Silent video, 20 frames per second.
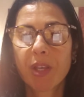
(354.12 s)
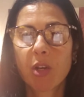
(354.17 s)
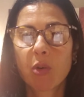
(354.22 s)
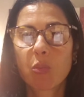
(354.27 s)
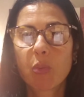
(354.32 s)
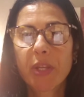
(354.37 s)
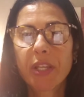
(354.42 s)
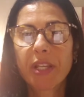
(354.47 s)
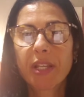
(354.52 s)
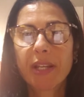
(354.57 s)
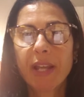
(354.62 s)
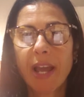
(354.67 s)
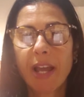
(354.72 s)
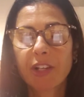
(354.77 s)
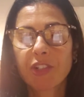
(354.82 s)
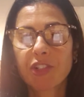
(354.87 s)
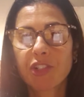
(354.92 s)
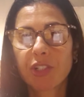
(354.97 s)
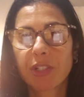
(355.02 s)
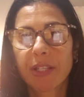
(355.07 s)
we can
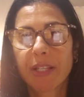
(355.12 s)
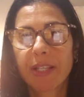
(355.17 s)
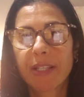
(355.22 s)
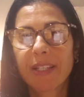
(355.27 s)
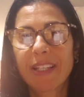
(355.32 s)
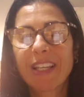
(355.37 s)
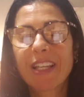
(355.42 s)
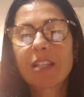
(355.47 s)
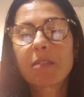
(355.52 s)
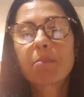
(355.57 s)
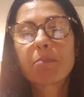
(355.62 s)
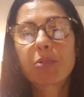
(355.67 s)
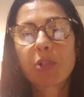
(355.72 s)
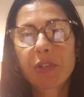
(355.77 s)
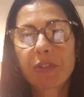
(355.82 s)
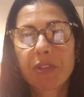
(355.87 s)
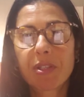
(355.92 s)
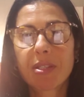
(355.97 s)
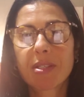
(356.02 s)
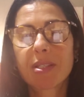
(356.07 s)
actually
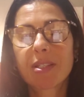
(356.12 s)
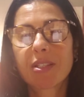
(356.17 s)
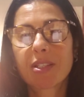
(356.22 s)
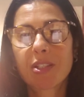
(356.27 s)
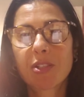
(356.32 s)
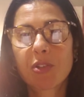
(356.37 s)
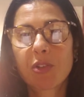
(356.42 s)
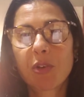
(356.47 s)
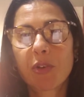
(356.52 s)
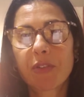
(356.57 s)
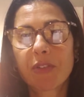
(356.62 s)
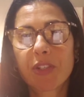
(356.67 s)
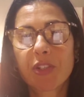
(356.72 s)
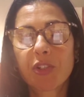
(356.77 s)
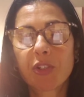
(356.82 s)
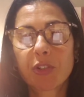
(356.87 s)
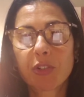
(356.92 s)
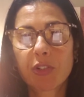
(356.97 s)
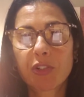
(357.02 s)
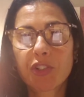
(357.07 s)
input this into the
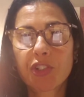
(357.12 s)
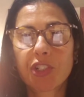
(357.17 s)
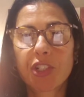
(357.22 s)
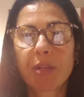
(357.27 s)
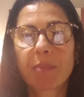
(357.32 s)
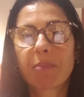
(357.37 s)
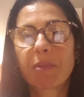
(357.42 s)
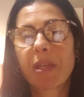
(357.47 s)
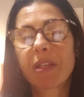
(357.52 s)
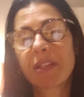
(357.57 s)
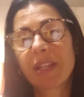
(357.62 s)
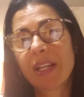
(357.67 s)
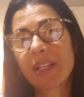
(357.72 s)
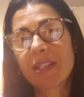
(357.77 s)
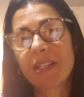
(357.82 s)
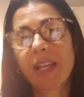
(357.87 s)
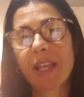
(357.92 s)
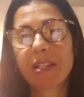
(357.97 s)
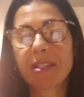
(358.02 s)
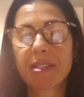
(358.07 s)
neural chip that
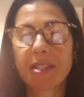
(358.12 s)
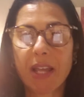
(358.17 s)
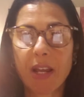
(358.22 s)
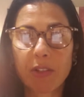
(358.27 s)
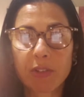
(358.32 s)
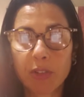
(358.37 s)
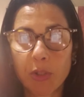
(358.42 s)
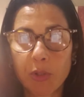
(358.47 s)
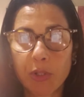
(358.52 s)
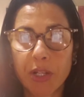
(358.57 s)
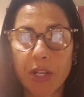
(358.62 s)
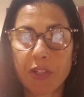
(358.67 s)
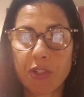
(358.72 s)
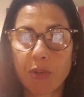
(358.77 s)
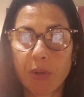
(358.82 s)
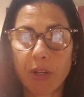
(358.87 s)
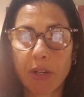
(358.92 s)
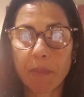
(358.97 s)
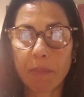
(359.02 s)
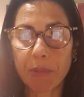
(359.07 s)
then gets downloaded
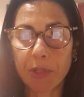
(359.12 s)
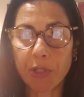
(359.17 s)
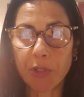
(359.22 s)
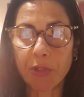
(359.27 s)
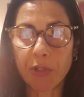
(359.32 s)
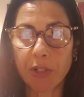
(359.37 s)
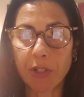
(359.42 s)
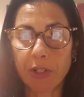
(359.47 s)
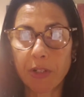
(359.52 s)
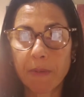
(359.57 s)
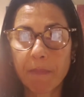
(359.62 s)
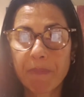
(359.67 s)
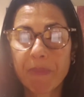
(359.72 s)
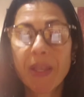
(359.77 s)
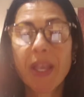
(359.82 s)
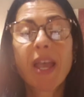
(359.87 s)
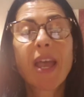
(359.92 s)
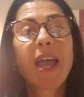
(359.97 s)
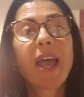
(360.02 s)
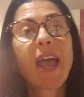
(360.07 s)
into a computer,
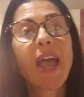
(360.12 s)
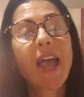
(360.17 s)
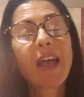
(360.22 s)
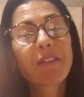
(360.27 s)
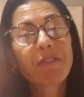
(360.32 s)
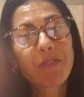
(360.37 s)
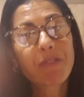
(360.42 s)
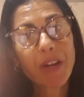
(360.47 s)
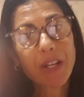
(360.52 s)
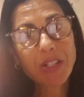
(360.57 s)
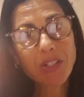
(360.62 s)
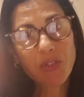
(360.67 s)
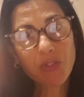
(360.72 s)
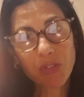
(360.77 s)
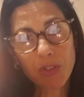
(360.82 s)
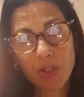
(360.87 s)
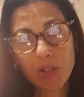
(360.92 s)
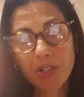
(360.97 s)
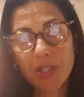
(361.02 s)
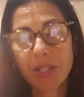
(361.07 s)
and vice
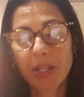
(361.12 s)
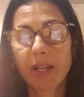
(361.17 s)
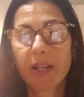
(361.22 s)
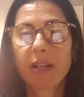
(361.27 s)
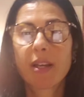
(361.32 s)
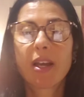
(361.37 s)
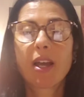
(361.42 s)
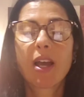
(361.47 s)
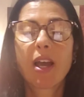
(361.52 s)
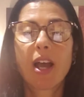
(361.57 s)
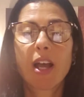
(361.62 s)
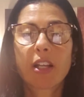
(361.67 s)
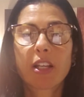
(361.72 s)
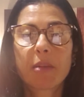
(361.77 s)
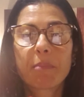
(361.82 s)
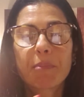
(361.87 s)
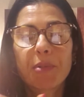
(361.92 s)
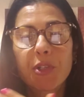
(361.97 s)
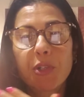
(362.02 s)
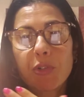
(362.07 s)
versa. A
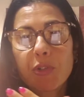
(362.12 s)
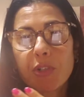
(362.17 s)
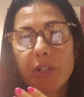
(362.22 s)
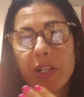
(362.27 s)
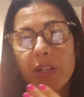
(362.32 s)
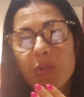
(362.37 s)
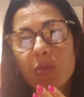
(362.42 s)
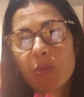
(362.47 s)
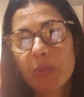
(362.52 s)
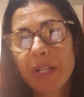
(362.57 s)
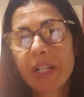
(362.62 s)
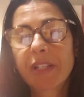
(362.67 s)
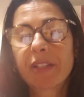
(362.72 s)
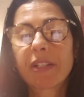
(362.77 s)
computer can read